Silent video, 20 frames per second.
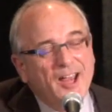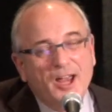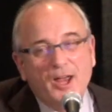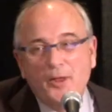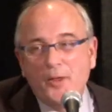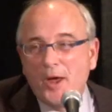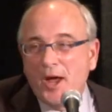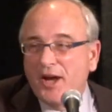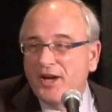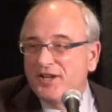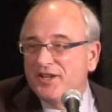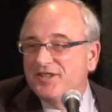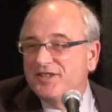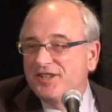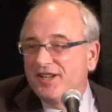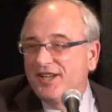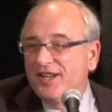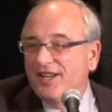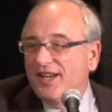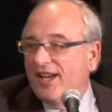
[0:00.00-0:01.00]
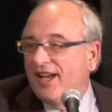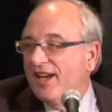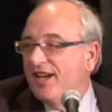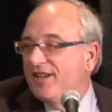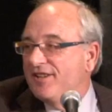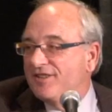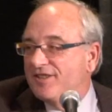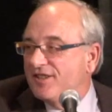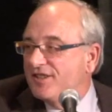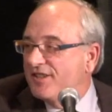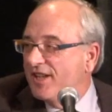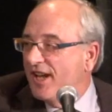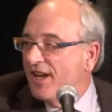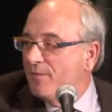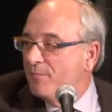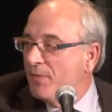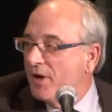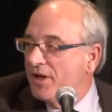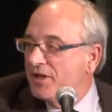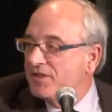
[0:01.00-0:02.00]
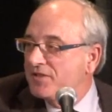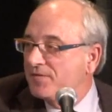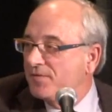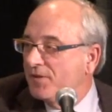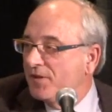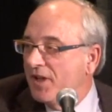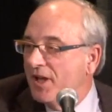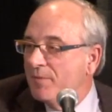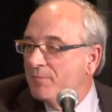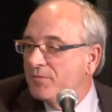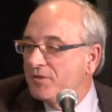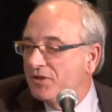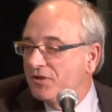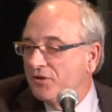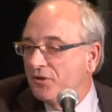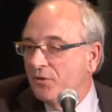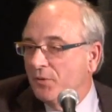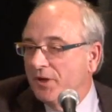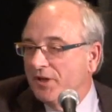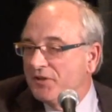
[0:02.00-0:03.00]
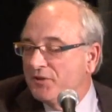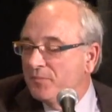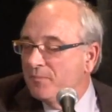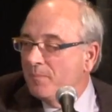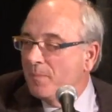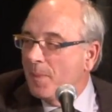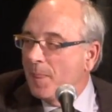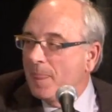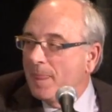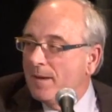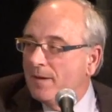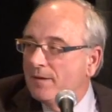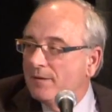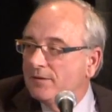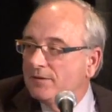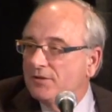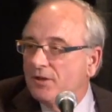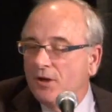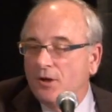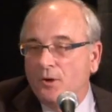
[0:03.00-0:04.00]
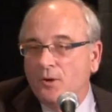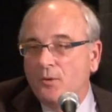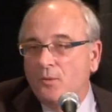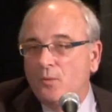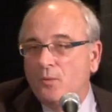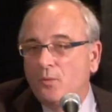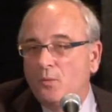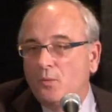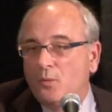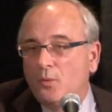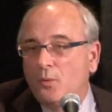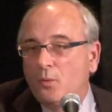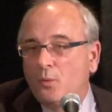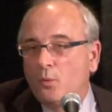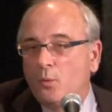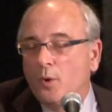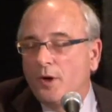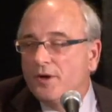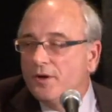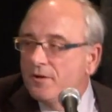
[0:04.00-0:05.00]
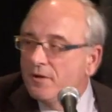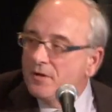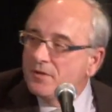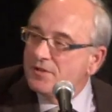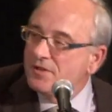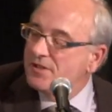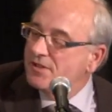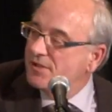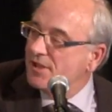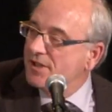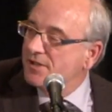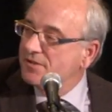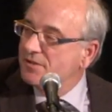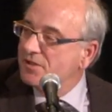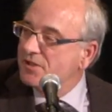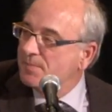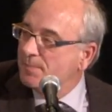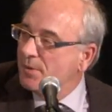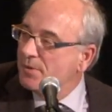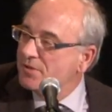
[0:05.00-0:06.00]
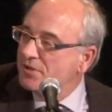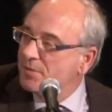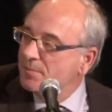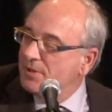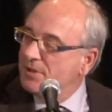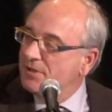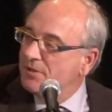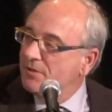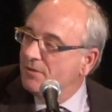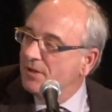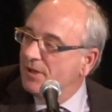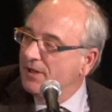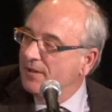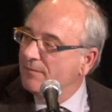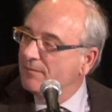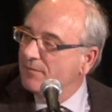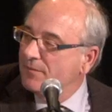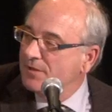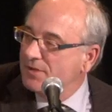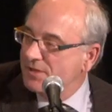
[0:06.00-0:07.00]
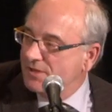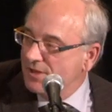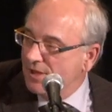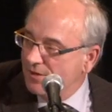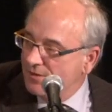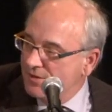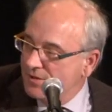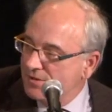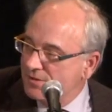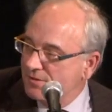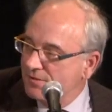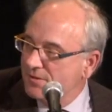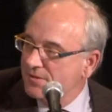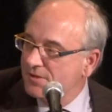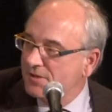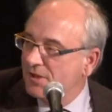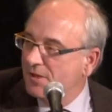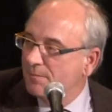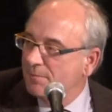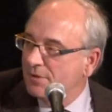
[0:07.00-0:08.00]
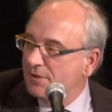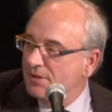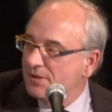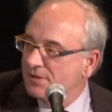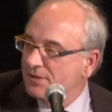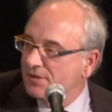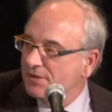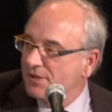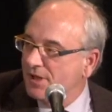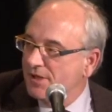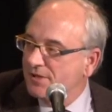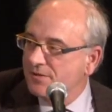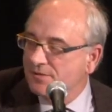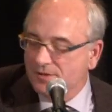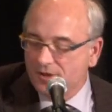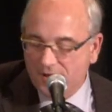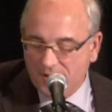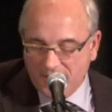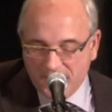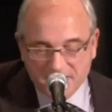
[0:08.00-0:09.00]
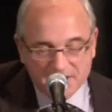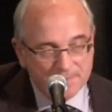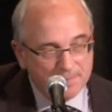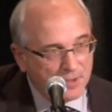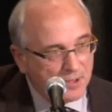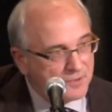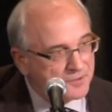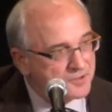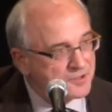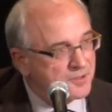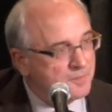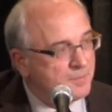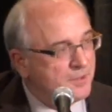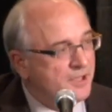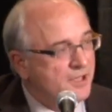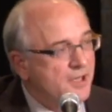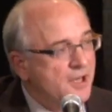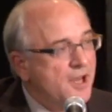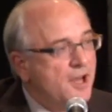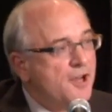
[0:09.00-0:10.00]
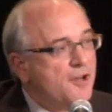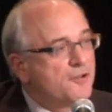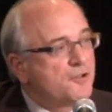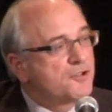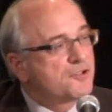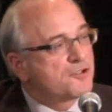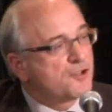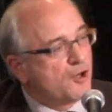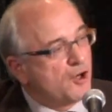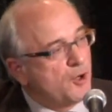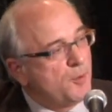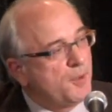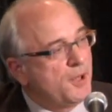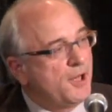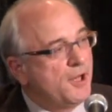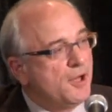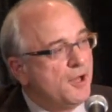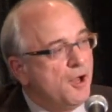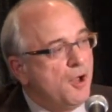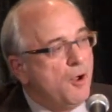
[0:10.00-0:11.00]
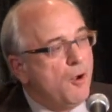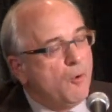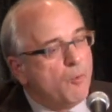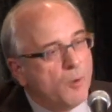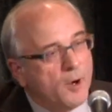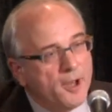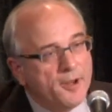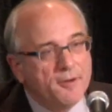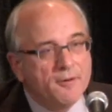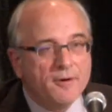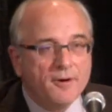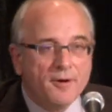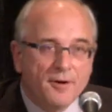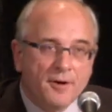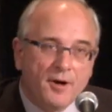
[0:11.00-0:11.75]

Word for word: and that can take eight to 10 months for them to do it. So, what are those assessors supposed to be doing? This is now the insurance company's assessors. Are they supposed to be determining whether or